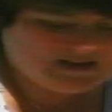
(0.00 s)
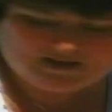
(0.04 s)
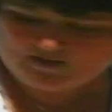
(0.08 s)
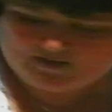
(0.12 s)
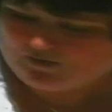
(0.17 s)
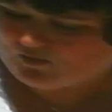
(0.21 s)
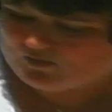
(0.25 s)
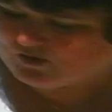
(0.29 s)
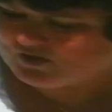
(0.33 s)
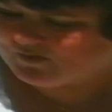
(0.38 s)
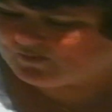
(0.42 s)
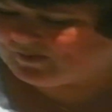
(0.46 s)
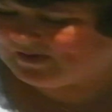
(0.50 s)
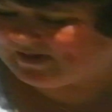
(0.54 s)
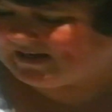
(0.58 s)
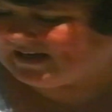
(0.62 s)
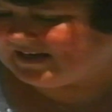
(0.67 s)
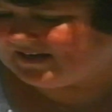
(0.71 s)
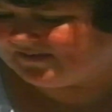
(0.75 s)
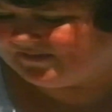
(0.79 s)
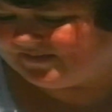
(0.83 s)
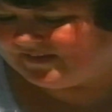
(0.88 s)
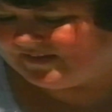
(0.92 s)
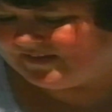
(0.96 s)
Then, of course, we
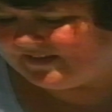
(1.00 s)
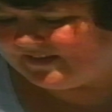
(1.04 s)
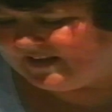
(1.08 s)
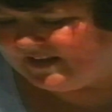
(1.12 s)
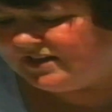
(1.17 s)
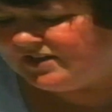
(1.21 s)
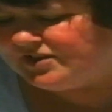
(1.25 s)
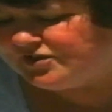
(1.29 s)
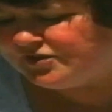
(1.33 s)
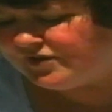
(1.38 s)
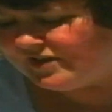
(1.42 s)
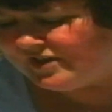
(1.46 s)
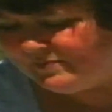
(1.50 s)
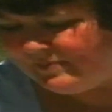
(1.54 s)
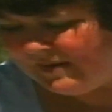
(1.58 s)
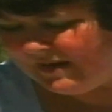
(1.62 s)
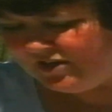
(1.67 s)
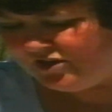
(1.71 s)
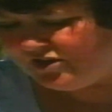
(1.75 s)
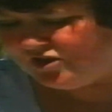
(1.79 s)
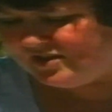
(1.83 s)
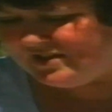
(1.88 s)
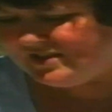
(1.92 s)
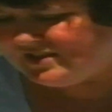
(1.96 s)
have the interest
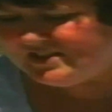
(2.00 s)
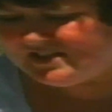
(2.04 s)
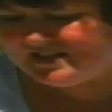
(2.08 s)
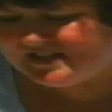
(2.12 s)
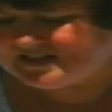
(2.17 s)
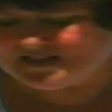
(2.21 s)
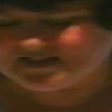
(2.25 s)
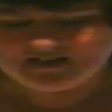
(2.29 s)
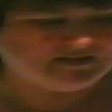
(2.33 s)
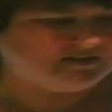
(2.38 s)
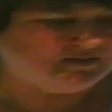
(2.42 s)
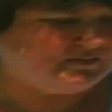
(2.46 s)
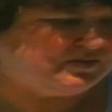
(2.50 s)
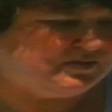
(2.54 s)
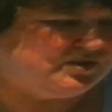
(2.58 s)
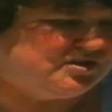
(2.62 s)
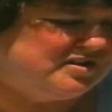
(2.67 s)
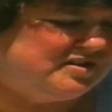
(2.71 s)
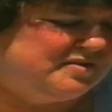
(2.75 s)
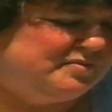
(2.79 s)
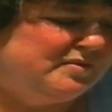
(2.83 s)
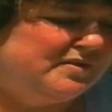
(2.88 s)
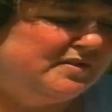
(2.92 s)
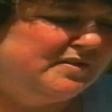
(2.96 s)
badges,
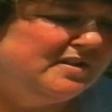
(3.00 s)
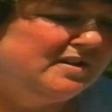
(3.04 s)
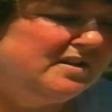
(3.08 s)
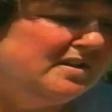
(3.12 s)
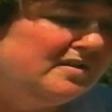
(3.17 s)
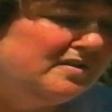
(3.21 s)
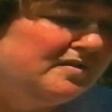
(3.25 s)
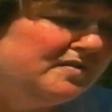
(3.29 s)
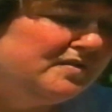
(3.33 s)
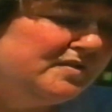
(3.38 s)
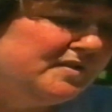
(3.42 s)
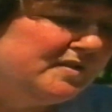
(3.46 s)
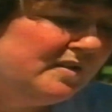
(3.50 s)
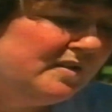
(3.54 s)
which is what the girls